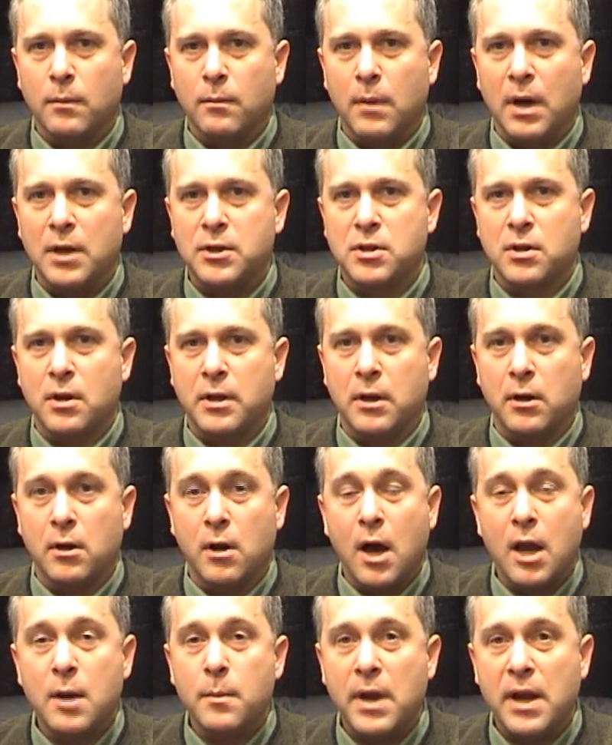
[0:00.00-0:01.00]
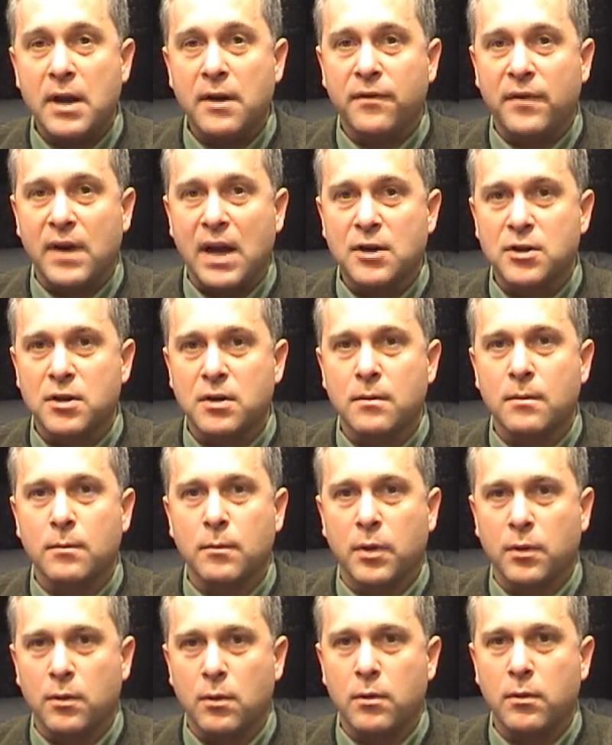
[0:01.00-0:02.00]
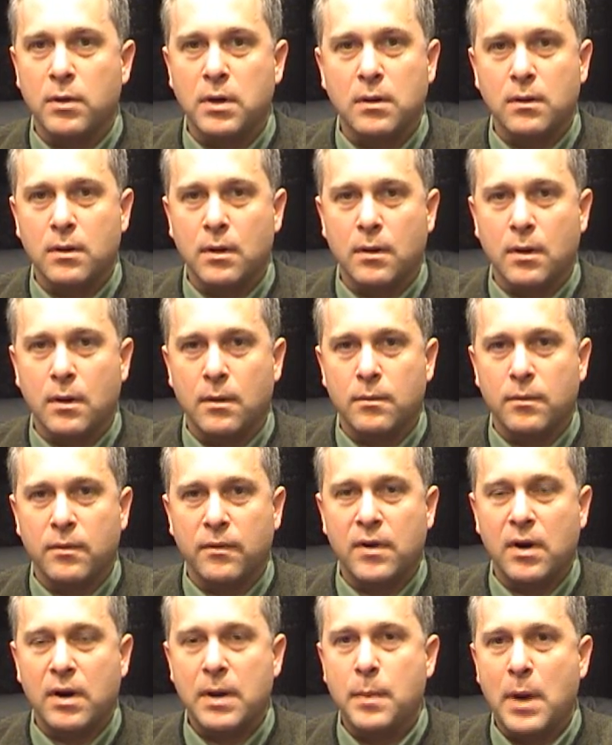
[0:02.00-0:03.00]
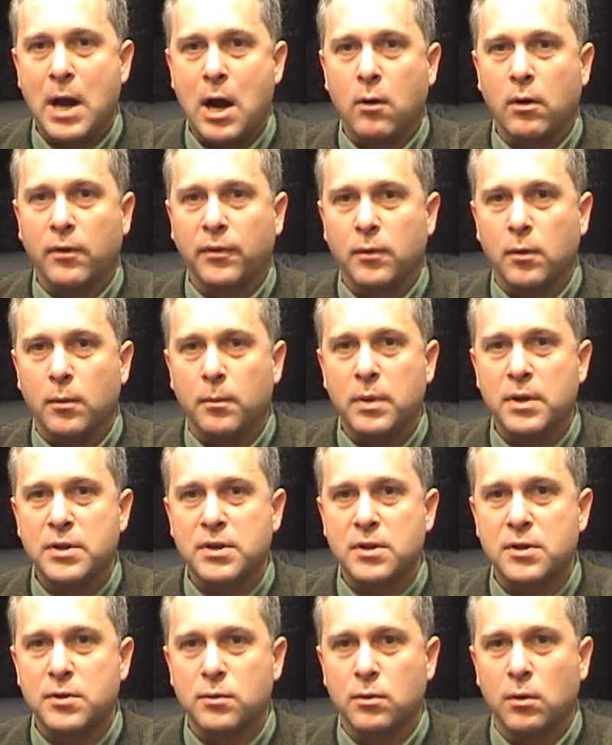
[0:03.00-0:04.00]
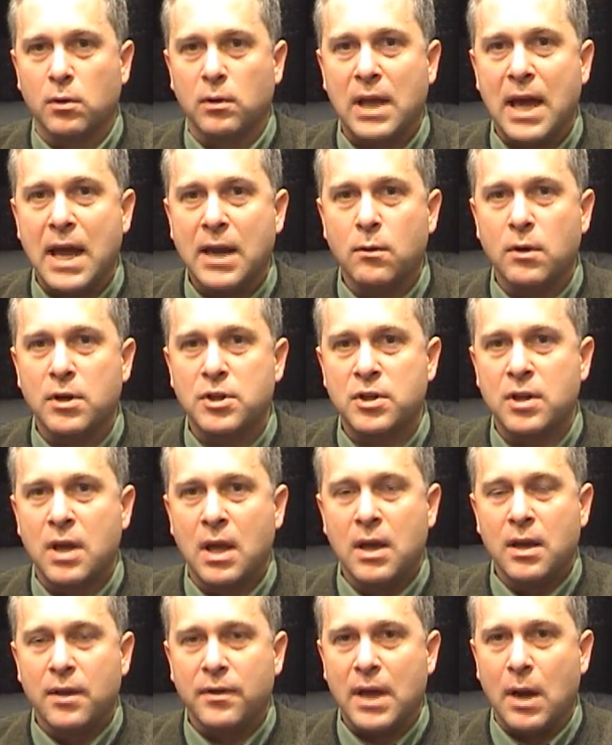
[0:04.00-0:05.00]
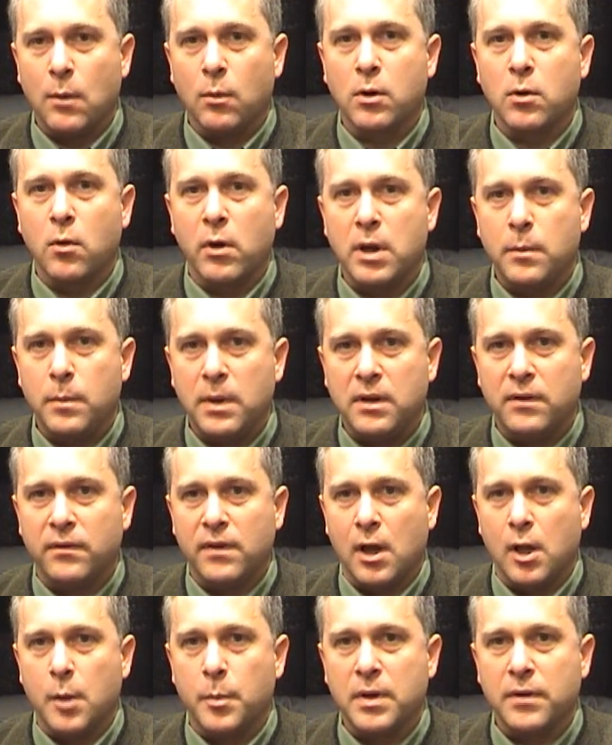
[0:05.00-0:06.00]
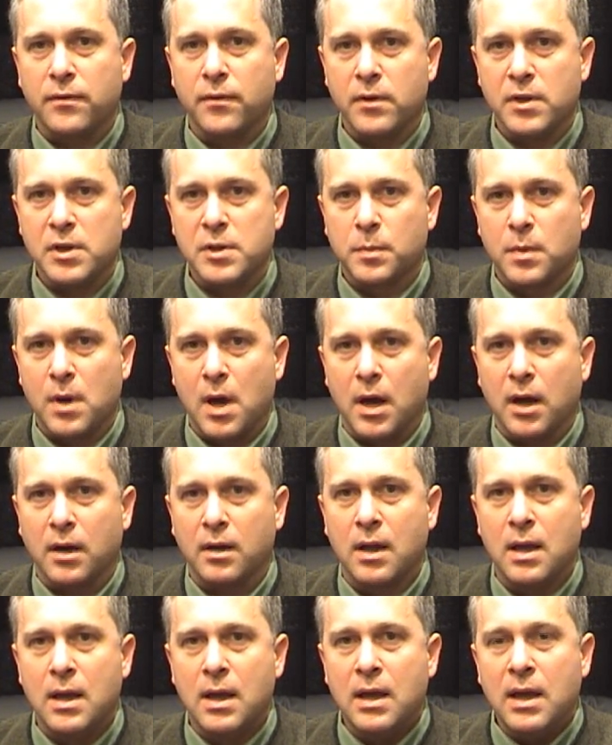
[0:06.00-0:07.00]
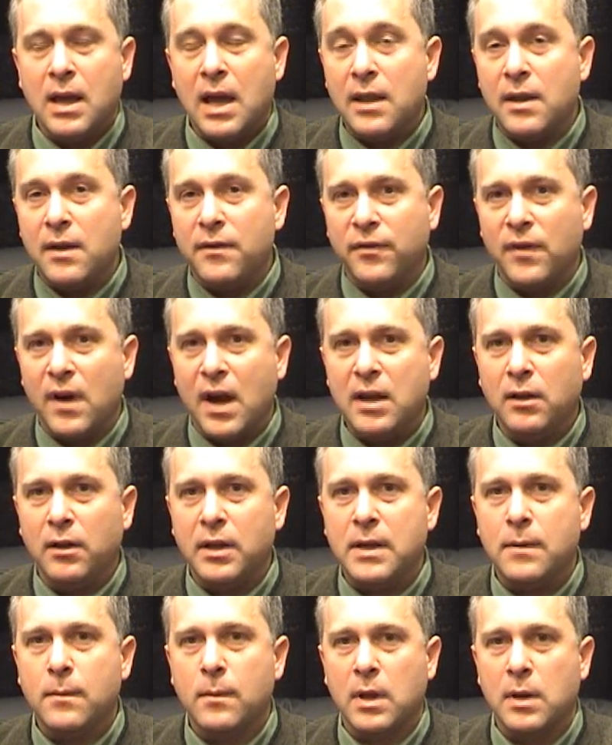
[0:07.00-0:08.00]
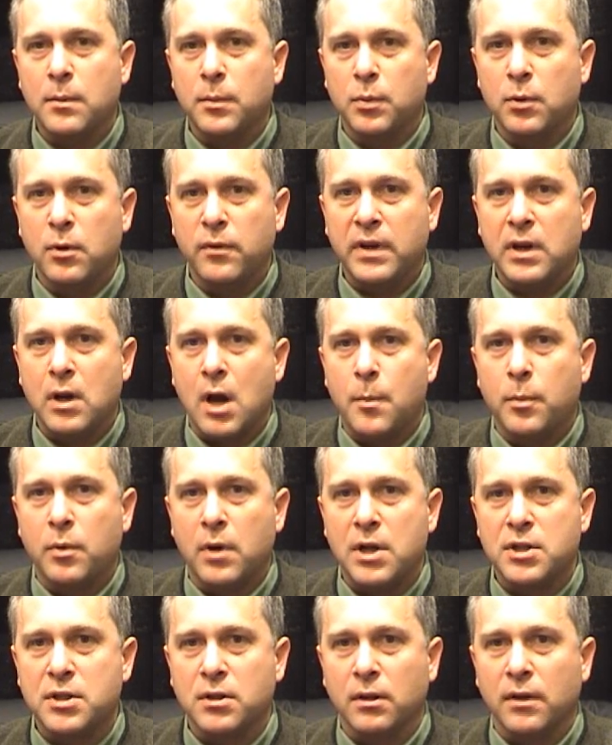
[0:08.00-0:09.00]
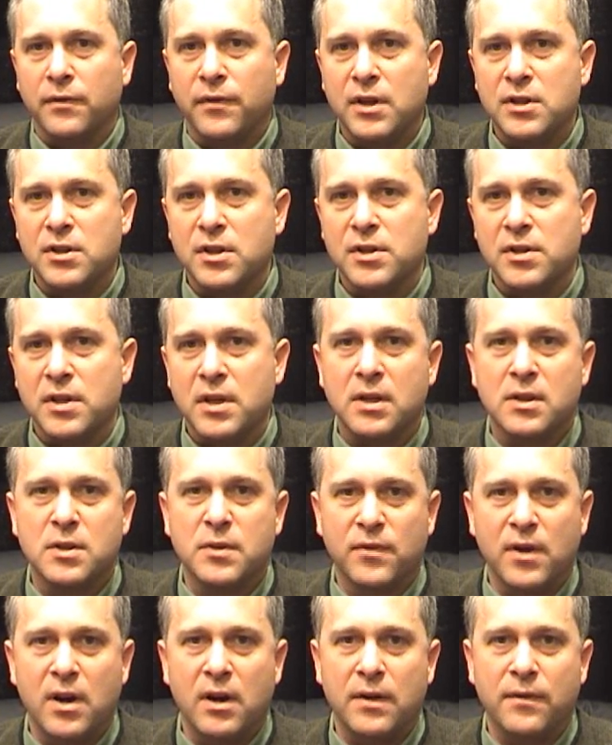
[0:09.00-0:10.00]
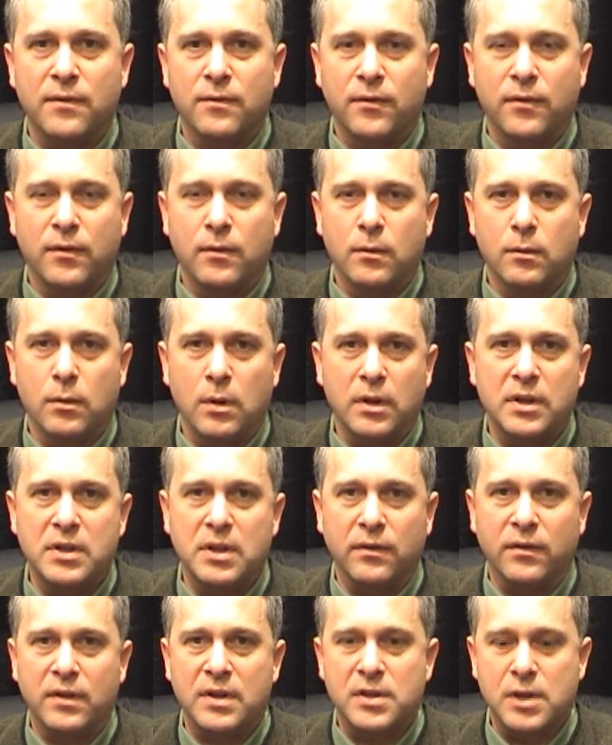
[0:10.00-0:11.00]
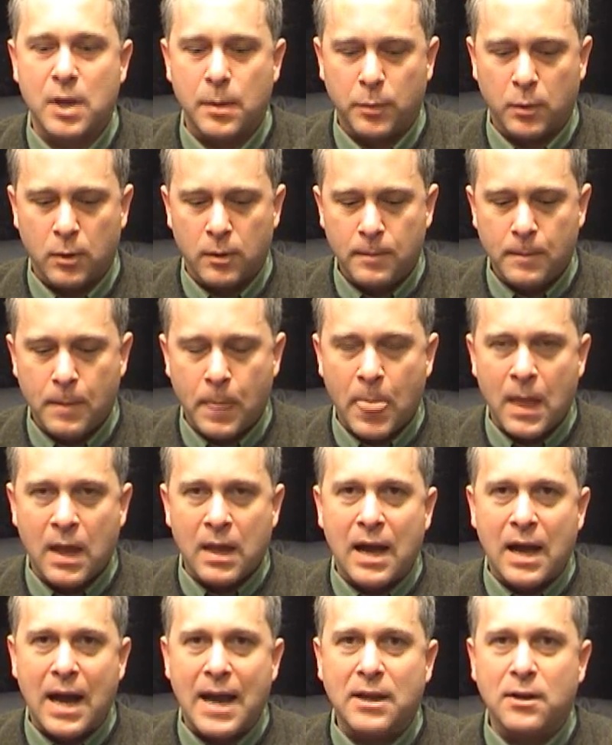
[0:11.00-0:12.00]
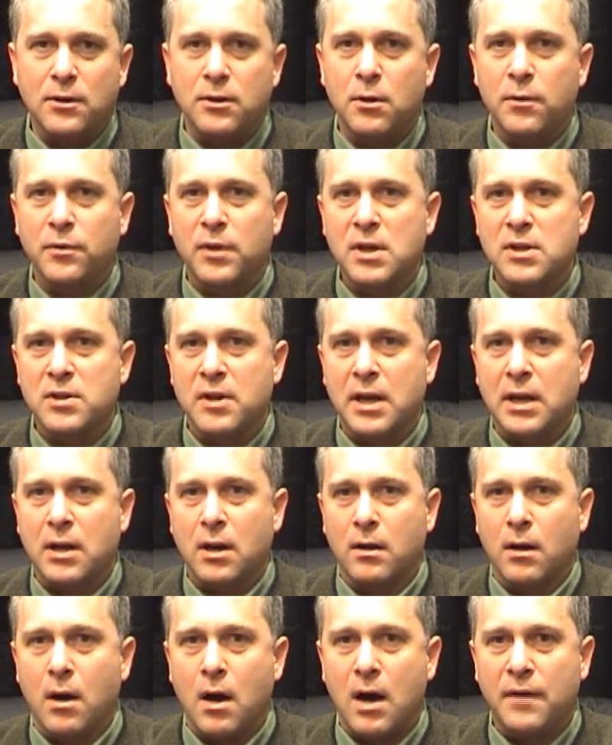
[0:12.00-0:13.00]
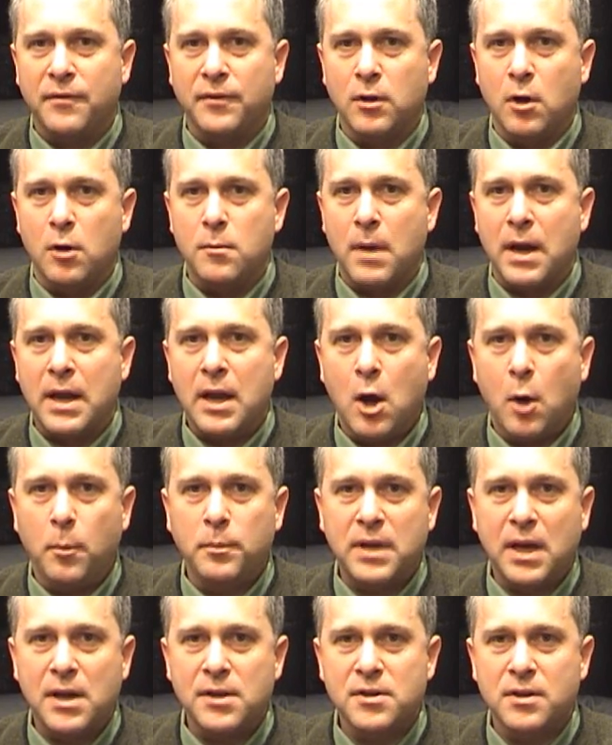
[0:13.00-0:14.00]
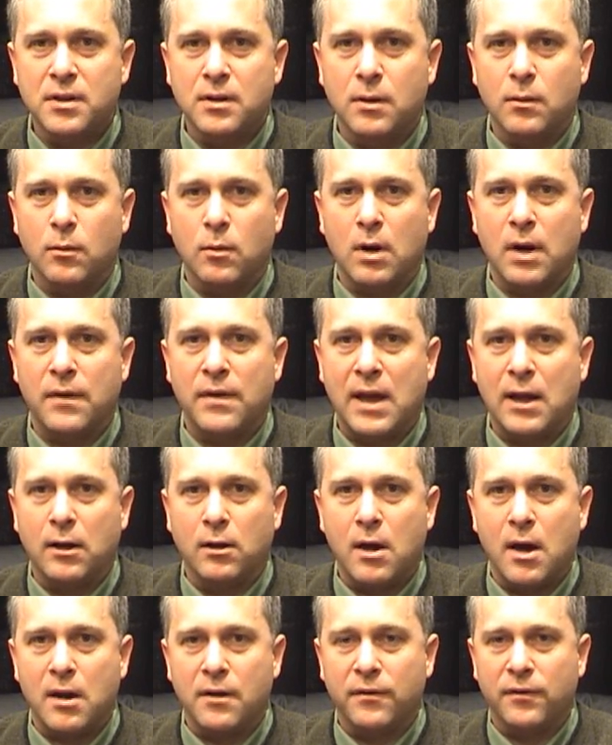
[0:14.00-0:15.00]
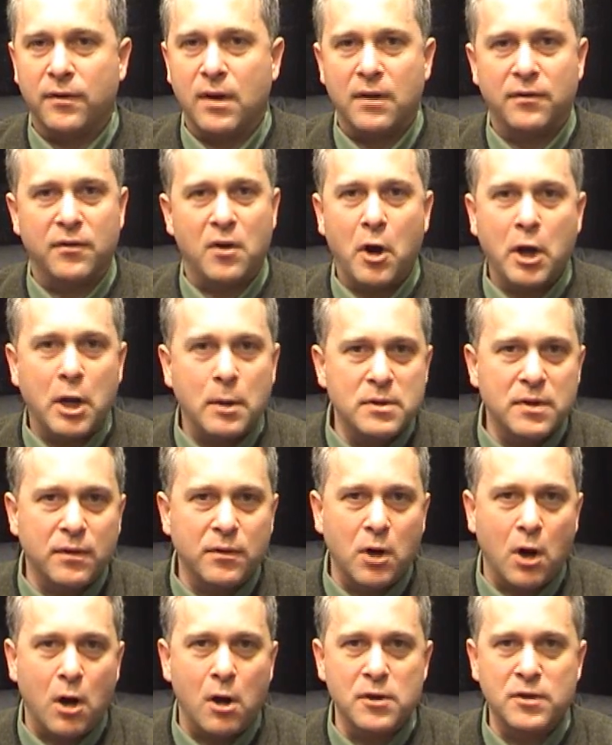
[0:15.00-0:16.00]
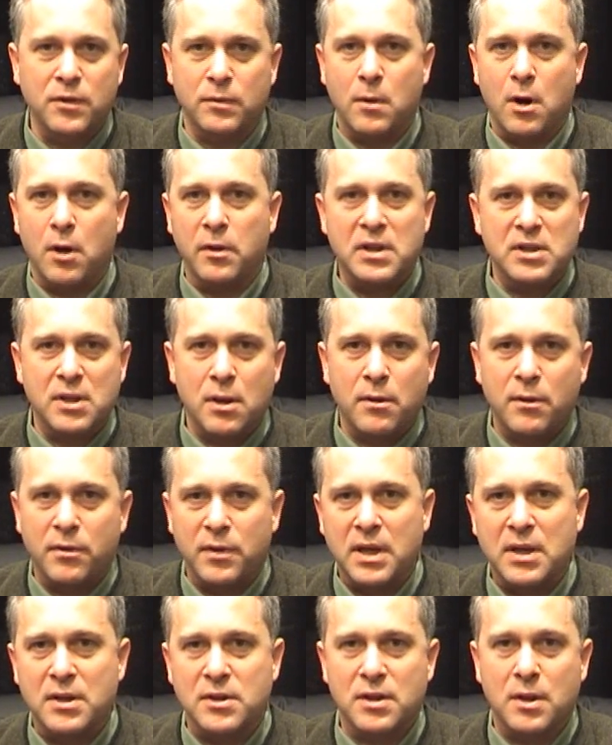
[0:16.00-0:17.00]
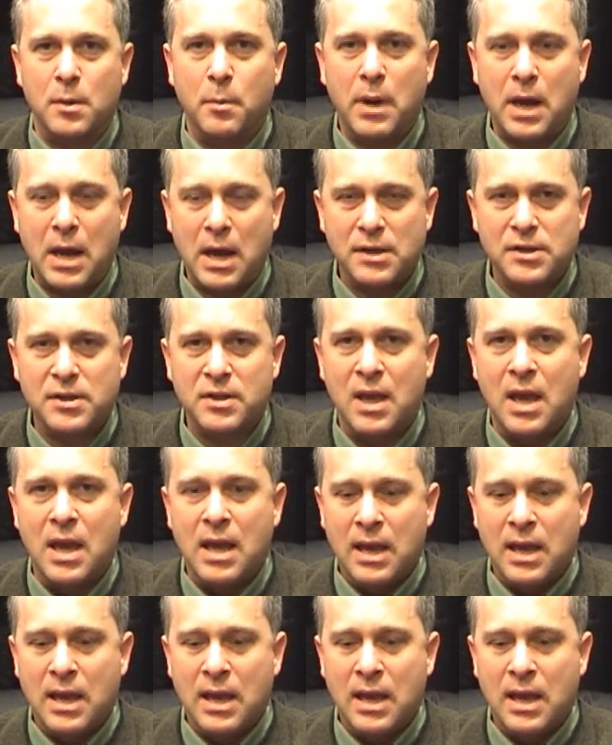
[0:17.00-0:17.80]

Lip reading: much in an automated fashion through a very powerful business rule language that we're going to be developing for this product. And then finally, improving operational efficiency. It's very relatively simple. I can do things like offload my help desk, where I've had a lot of volumes of calls from all these other things in the past.